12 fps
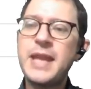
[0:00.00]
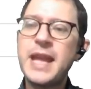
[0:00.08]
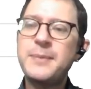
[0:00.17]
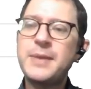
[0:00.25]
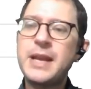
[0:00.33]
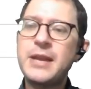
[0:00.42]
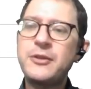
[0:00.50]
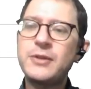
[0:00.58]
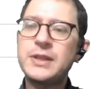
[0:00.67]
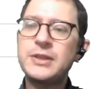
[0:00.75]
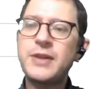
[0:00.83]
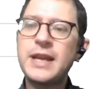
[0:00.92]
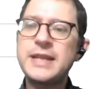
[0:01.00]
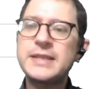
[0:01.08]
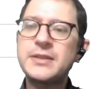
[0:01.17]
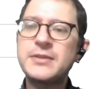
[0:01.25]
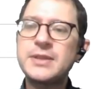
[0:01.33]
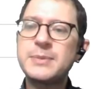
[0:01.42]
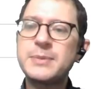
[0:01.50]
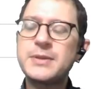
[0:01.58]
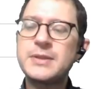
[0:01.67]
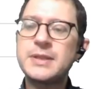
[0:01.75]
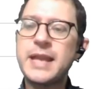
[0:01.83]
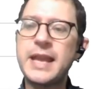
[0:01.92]
the animal actually tries the
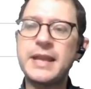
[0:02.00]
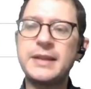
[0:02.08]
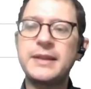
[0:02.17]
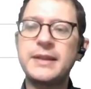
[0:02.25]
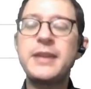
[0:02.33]
response again,